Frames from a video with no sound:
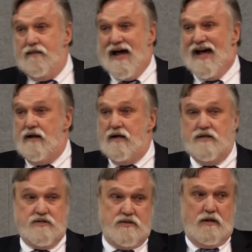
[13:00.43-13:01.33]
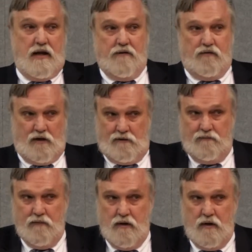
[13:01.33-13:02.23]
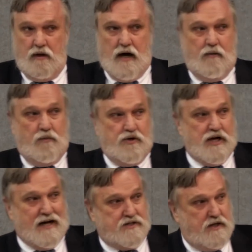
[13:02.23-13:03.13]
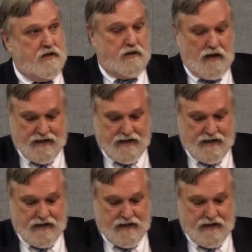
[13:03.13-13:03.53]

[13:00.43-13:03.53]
That is evil. God rejects it.